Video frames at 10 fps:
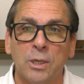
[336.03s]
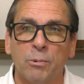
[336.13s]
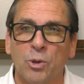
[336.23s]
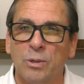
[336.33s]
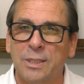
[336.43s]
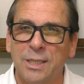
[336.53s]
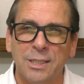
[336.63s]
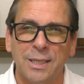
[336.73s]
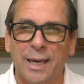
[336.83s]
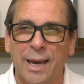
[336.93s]
say with our
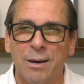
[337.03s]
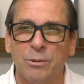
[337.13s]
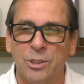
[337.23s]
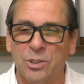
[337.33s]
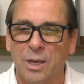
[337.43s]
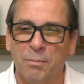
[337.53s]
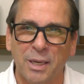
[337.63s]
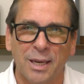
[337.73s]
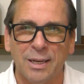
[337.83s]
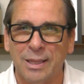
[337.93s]
discount, it's
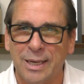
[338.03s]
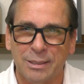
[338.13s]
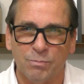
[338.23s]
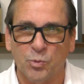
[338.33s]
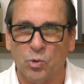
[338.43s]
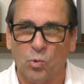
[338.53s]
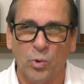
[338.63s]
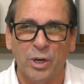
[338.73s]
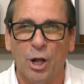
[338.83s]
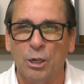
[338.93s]
coming in at like
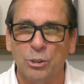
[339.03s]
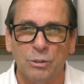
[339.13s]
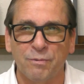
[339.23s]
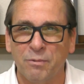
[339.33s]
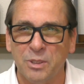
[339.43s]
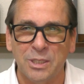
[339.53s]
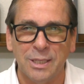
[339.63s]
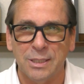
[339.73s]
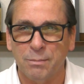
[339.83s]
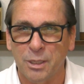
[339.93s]

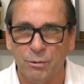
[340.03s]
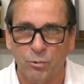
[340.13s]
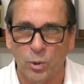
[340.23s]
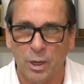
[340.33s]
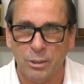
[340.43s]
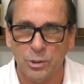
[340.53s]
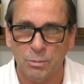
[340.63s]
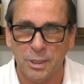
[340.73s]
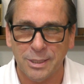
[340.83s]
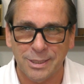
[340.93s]
$3.50 a month, $4 a
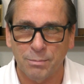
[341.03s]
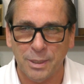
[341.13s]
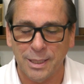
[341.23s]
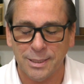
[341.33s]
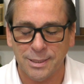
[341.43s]
month, something